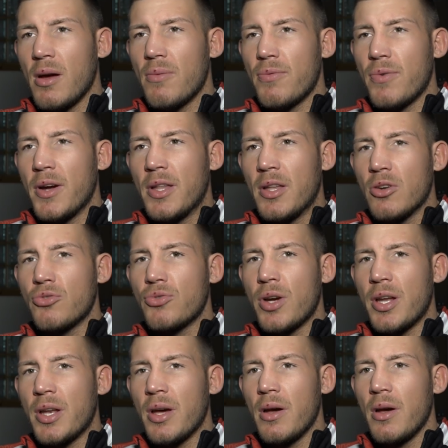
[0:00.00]
fighter and
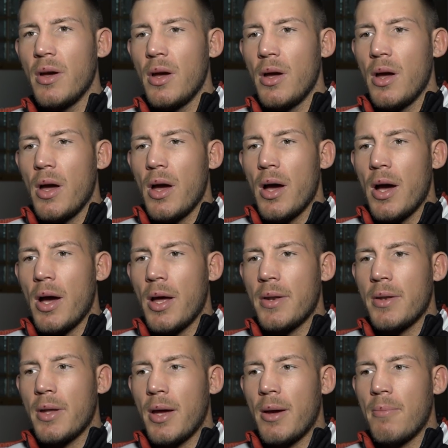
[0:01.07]
trainer,
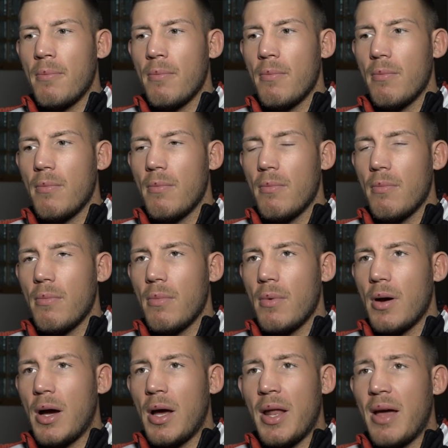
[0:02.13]
and
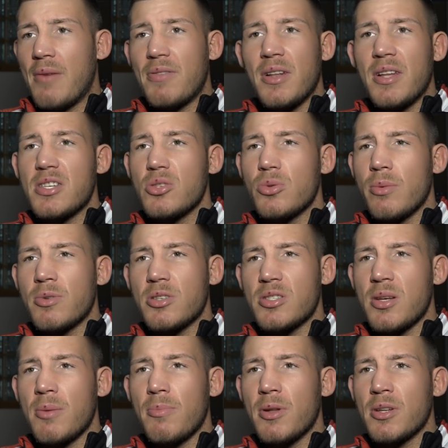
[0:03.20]
I have to listen to him, as
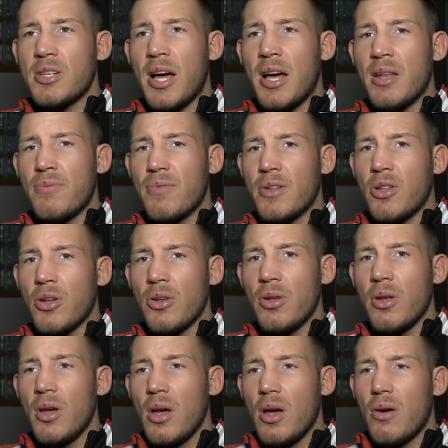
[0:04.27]
simple as that. And if I
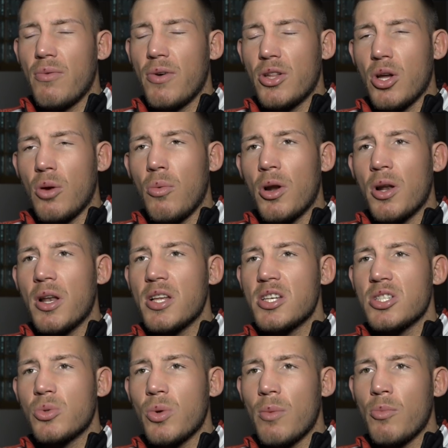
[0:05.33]
don't want to
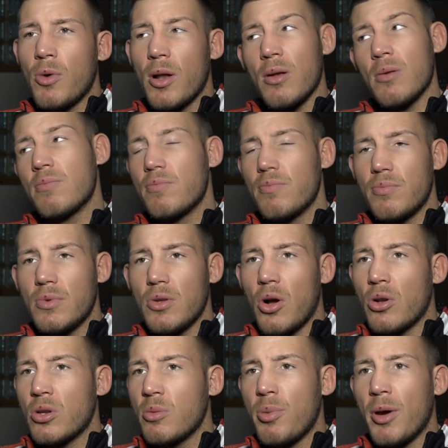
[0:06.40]
listen to him, well,
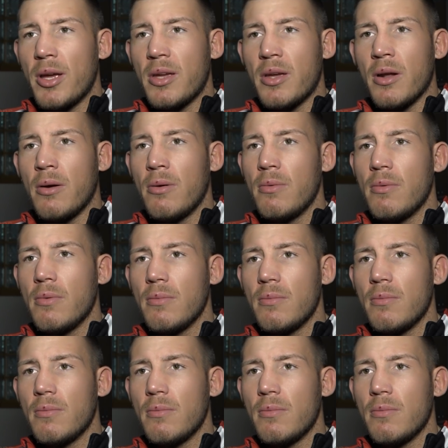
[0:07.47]
on your bike, you know.